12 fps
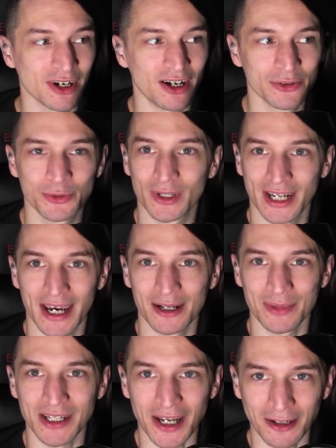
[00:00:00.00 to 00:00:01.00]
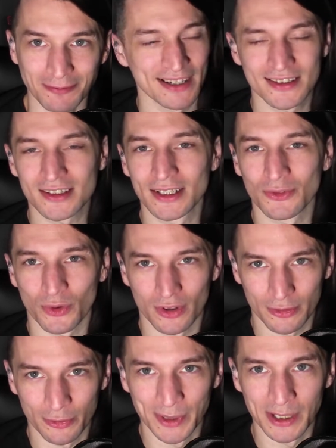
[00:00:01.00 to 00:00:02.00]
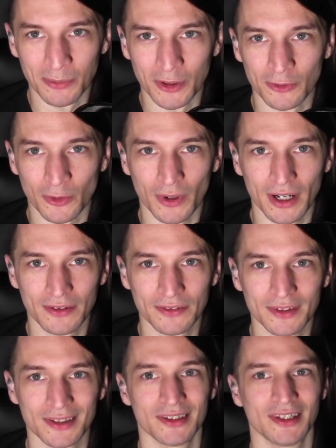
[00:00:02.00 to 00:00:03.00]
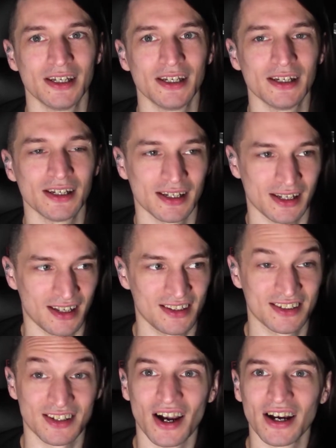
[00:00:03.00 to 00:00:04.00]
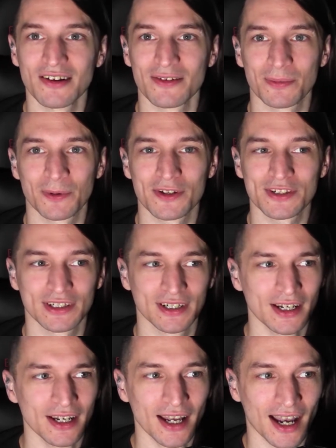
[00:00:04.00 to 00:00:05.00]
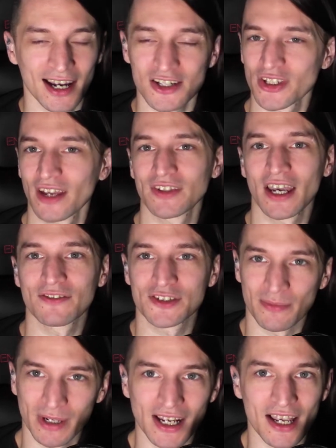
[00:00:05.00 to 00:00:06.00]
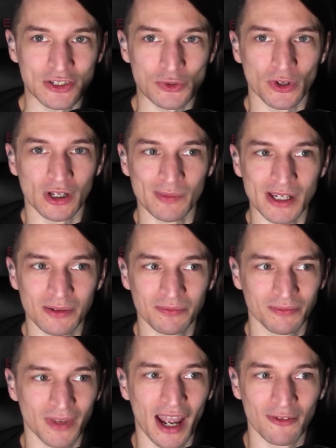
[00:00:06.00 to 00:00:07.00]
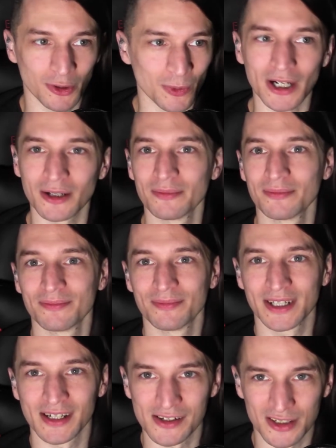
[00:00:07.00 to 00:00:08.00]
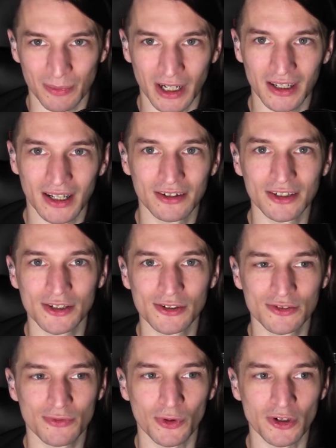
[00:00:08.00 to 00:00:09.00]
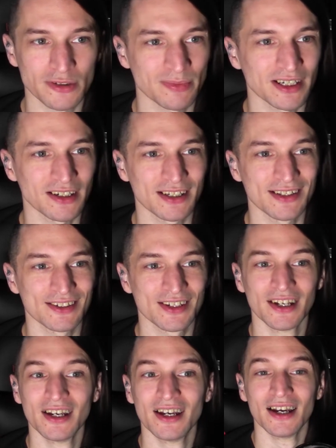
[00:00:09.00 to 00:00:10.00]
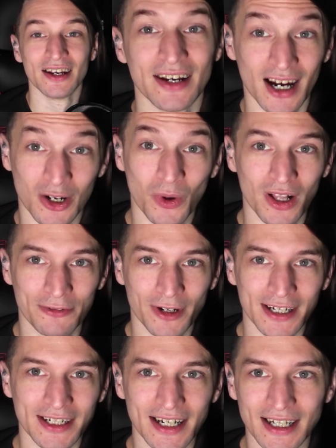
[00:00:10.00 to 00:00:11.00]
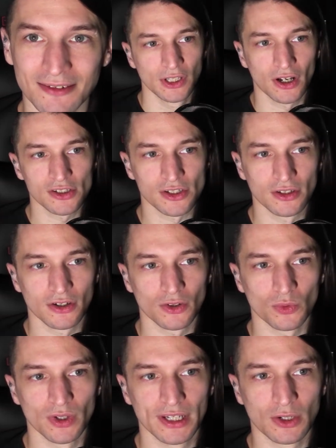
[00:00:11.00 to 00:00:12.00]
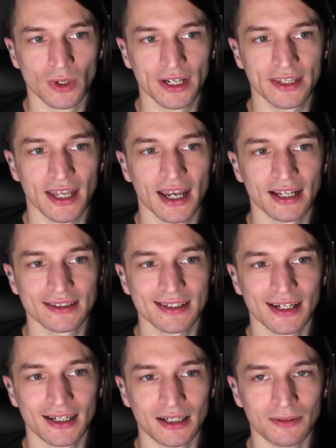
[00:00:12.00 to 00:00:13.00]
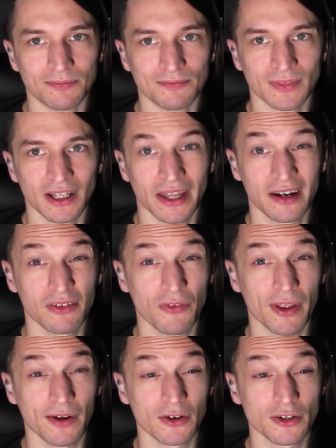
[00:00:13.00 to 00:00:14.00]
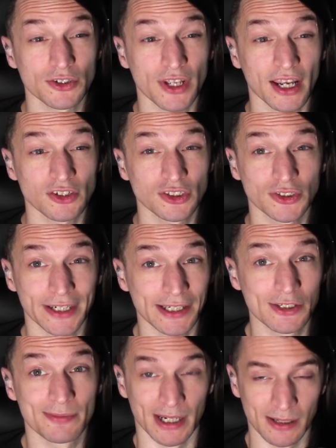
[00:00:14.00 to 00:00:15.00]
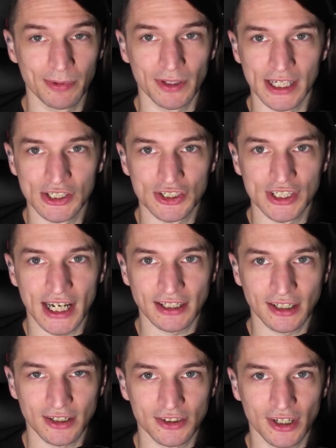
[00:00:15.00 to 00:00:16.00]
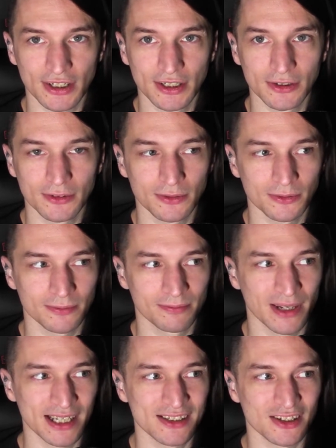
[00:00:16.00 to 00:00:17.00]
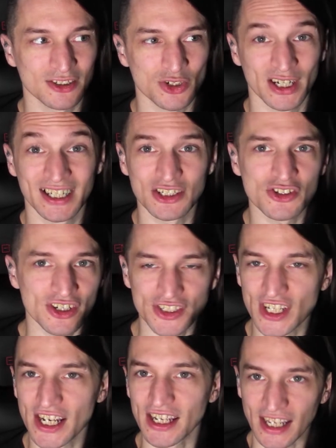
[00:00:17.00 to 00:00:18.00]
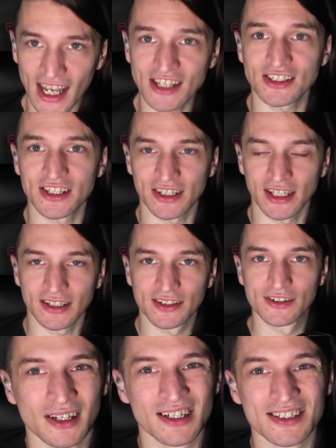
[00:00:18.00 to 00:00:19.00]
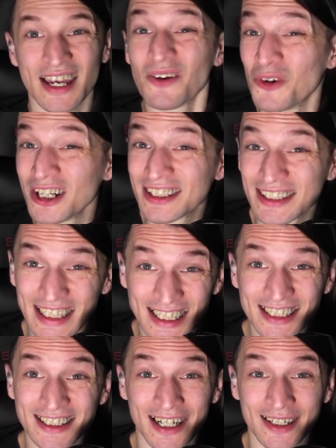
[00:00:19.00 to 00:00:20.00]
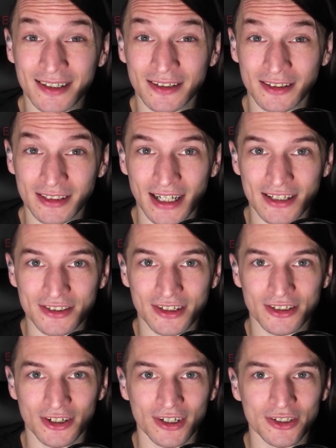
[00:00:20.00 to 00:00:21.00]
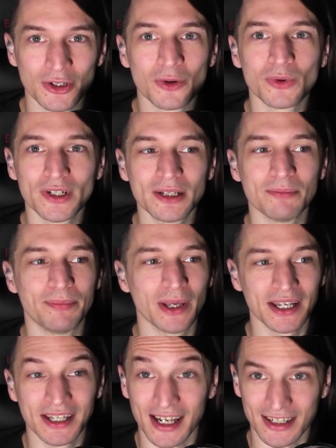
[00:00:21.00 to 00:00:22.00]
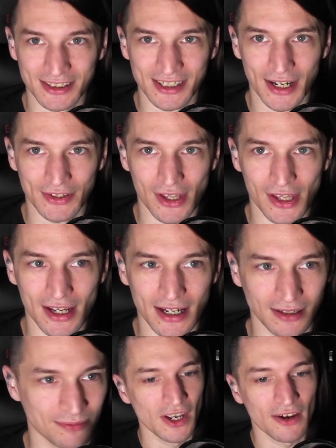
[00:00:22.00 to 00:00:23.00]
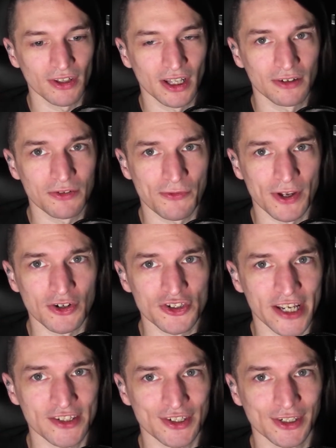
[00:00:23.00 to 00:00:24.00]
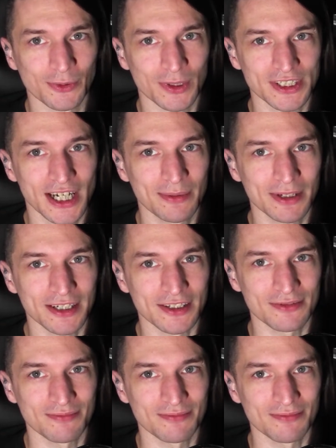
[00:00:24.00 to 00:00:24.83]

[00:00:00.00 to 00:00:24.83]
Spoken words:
gone through academy yet. Basically, in order for me to move around the inside of the prison, I actually have to have somebody escorting me everywhere because I'm not allowed to use force because not qualified yet. You also learn really quick that a lot of offenders actually try to use manipulation tactics on you, basically trying to get you to say yes to things, because that one teeny tiny little yes could turn into a really big yes down the line. You have a lot of offenders asking you what time it is,